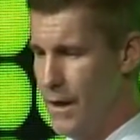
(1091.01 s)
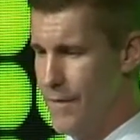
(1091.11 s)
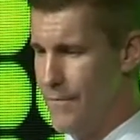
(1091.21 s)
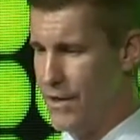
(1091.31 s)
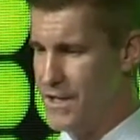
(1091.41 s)

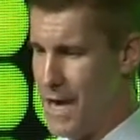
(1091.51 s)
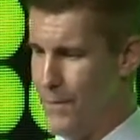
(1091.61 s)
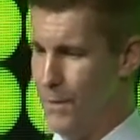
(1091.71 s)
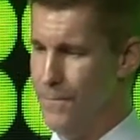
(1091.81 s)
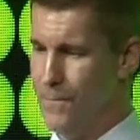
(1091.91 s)
For
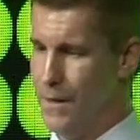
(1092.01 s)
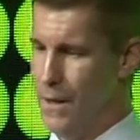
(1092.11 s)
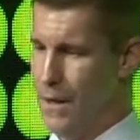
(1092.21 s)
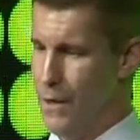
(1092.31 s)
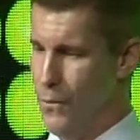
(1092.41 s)
example,
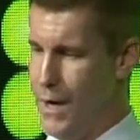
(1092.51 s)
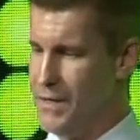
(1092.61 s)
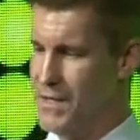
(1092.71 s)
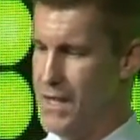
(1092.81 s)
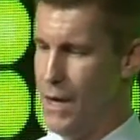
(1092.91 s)
we can
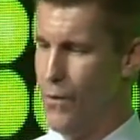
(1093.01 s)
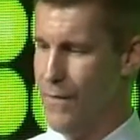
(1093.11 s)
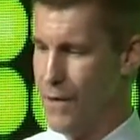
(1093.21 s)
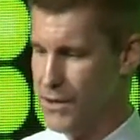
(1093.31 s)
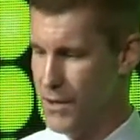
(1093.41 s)
see that one
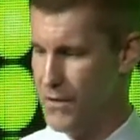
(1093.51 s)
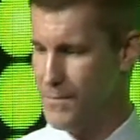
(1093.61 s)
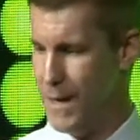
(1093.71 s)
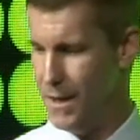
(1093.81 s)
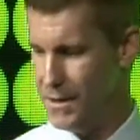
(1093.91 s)
of our service
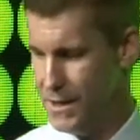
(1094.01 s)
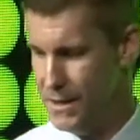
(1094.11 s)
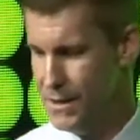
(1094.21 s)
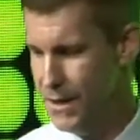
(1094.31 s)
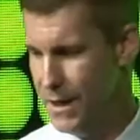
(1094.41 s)

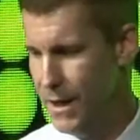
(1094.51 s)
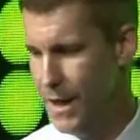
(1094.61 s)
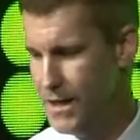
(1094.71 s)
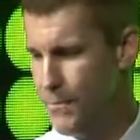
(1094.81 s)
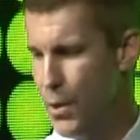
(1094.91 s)
policies
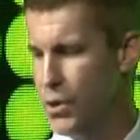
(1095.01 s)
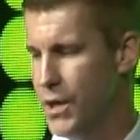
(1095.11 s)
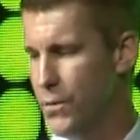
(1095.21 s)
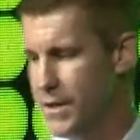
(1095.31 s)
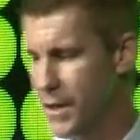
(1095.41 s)
is
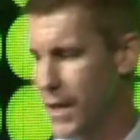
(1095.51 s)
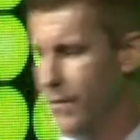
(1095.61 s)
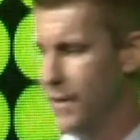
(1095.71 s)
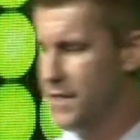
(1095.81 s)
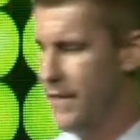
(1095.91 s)
approaching a risk
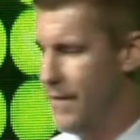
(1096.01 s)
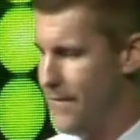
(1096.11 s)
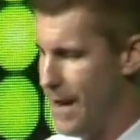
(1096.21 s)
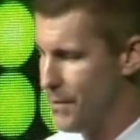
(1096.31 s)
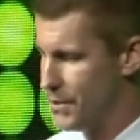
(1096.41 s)
level of
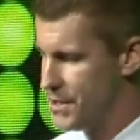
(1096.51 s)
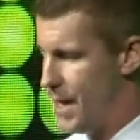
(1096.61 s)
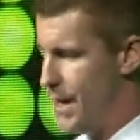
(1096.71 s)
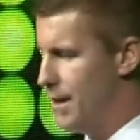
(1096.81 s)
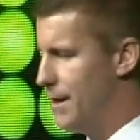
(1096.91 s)

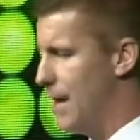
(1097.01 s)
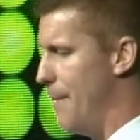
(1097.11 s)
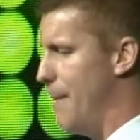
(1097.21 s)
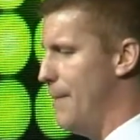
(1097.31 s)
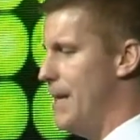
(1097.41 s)
75%
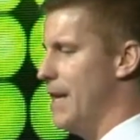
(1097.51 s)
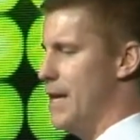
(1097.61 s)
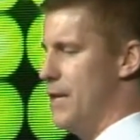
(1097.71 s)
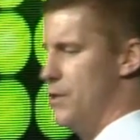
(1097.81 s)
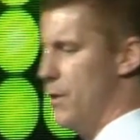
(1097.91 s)
and maybe
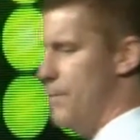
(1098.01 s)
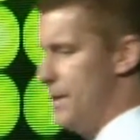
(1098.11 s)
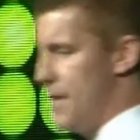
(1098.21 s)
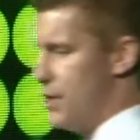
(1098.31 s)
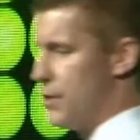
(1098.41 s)
getting into a
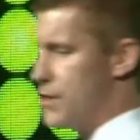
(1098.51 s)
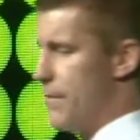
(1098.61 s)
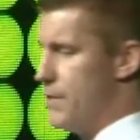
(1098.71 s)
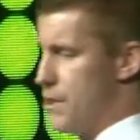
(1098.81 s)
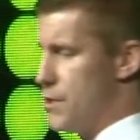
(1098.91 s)
potential
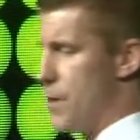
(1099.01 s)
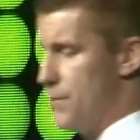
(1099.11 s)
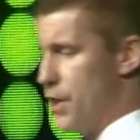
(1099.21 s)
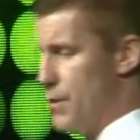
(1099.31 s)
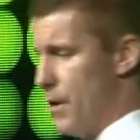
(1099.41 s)
service
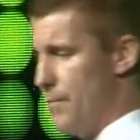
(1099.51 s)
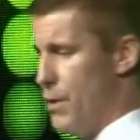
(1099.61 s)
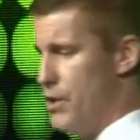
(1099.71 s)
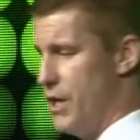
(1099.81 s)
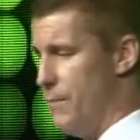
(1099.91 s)
disruption or
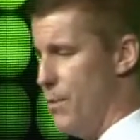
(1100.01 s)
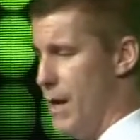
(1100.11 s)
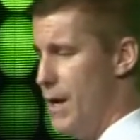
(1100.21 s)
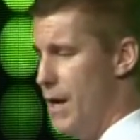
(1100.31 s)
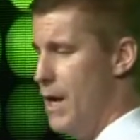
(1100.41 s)
approaching a
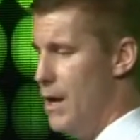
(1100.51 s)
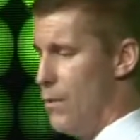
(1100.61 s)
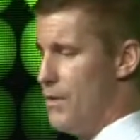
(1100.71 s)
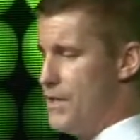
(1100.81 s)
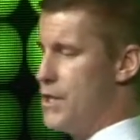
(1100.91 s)
point
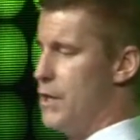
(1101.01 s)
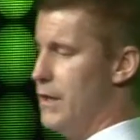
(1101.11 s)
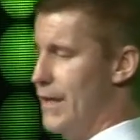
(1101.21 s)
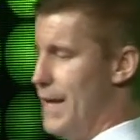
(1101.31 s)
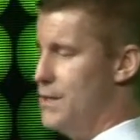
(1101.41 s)
where this could
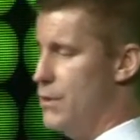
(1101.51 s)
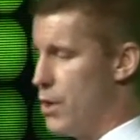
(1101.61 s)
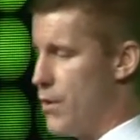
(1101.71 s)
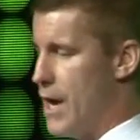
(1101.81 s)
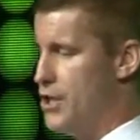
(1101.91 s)
lead to a
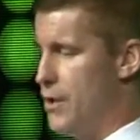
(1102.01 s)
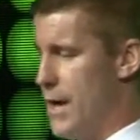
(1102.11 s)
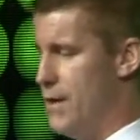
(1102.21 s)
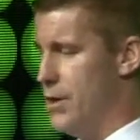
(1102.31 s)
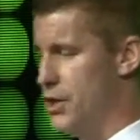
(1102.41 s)
crash or an
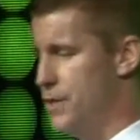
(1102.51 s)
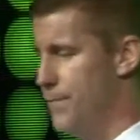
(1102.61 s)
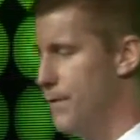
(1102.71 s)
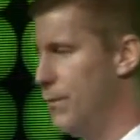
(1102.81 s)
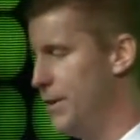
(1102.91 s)
outage.
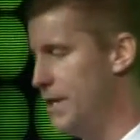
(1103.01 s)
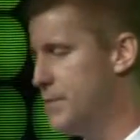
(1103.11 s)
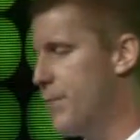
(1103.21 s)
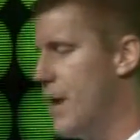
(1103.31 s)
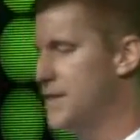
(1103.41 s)
With these
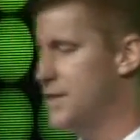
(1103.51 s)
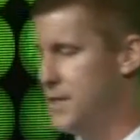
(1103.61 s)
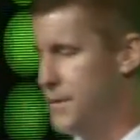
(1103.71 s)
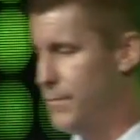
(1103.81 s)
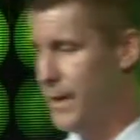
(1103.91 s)

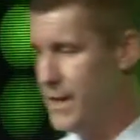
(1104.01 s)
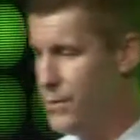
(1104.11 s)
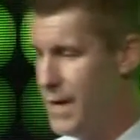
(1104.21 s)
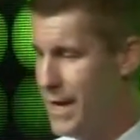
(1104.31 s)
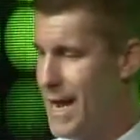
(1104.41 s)
processes in place,
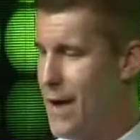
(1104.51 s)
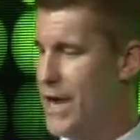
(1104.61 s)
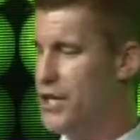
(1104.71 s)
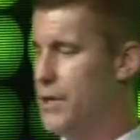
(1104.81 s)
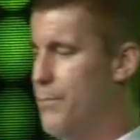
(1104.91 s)
we can now
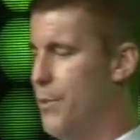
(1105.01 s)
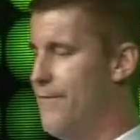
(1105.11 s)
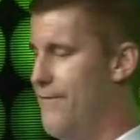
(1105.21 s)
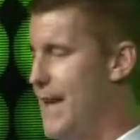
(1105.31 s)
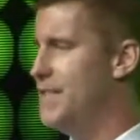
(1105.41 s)
actually
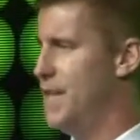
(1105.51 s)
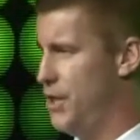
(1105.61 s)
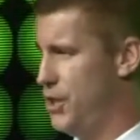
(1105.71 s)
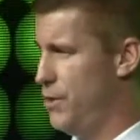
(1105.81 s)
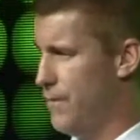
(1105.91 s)
prevent an
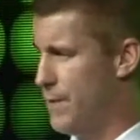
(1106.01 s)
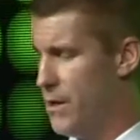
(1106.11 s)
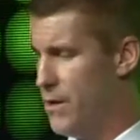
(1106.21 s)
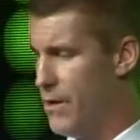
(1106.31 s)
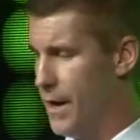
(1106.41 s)
issue from
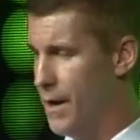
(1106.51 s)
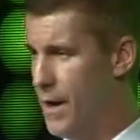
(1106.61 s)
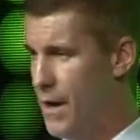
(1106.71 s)
occurring.